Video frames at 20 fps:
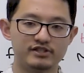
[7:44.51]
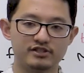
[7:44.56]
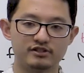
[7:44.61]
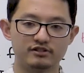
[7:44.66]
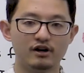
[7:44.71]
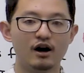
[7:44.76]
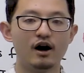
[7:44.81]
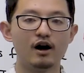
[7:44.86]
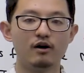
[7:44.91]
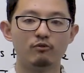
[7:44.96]
it's
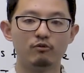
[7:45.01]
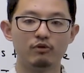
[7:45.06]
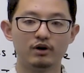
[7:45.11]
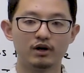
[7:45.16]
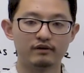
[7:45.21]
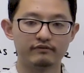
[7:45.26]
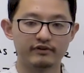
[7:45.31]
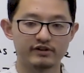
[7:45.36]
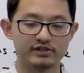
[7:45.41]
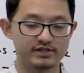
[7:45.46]
not
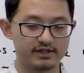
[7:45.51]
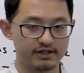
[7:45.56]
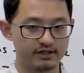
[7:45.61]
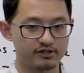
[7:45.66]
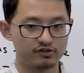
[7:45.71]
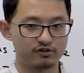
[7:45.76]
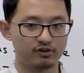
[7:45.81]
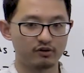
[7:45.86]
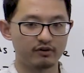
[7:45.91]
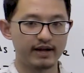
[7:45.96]
one over
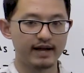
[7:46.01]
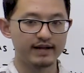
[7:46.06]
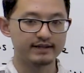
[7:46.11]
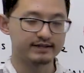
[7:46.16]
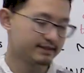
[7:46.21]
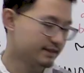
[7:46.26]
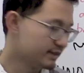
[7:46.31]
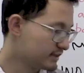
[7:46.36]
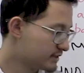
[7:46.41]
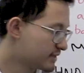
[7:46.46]
six strong
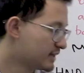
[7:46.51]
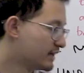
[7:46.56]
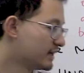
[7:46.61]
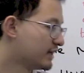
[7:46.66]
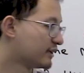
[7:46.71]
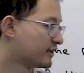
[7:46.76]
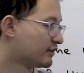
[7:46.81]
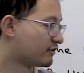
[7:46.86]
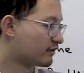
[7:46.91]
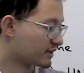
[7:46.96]
acids,
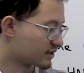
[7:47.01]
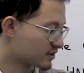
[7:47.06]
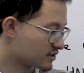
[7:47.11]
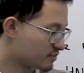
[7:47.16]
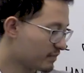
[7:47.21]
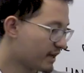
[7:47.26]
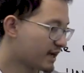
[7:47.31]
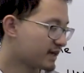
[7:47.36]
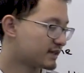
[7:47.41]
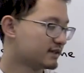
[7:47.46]
you're
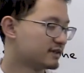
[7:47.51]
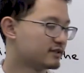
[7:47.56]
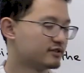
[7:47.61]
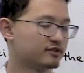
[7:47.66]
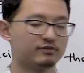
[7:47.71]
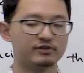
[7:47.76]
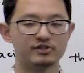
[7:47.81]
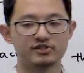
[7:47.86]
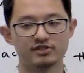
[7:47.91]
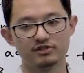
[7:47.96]
expected
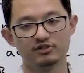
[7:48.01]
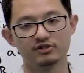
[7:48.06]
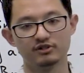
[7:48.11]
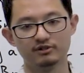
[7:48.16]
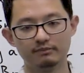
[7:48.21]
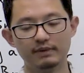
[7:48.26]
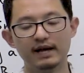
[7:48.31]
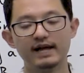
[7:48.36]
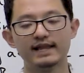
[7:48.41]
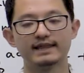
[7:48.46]
to
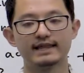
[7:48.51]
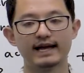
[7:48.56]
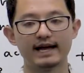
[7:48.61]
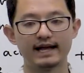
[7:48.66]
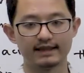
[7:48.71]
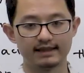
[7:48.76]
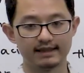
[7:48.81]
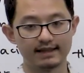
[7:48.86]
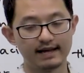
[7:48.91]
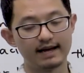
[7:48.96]
assume
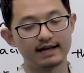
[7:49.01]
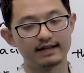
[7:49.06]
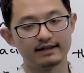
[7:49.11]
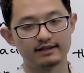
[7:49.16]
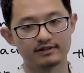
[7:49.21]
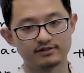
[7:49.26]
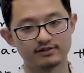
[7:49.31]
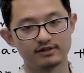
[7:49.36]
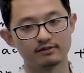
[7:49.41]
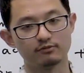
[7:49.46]
that
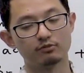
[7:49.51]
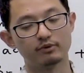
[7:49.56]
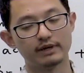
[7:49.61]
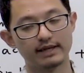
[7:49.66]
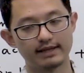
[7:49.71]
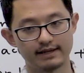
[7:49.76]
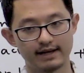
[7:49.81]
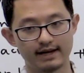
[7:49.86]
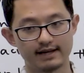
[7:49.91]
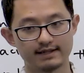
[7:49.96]
that is a
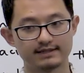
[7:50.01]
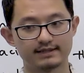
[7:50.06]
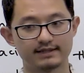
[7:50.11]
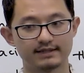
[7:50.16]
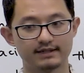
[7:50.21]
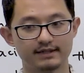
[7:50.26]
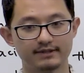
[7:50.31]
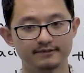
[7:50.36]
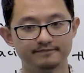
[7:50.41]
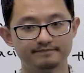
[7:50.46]
weak
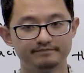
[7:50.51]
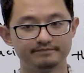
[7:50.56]
acid.